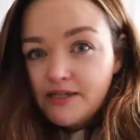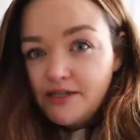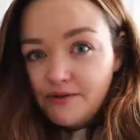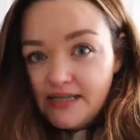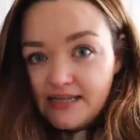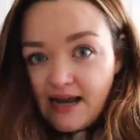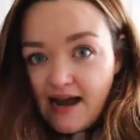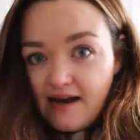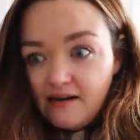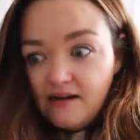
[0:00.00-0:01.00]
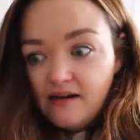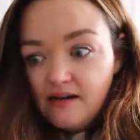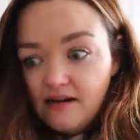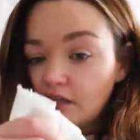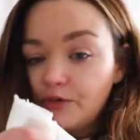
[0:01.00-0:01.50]
to do a scan,
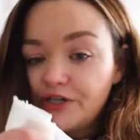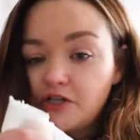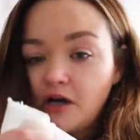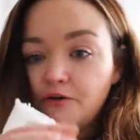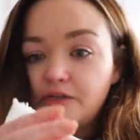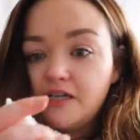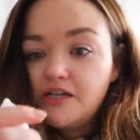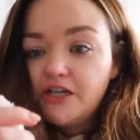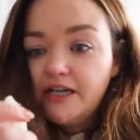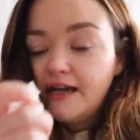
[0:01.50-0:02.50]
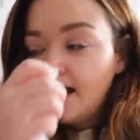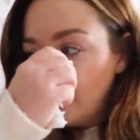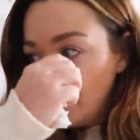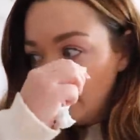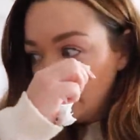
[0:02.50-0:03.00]
which showed she
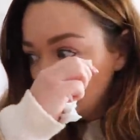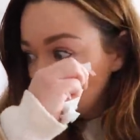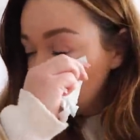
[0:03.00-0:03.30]
had,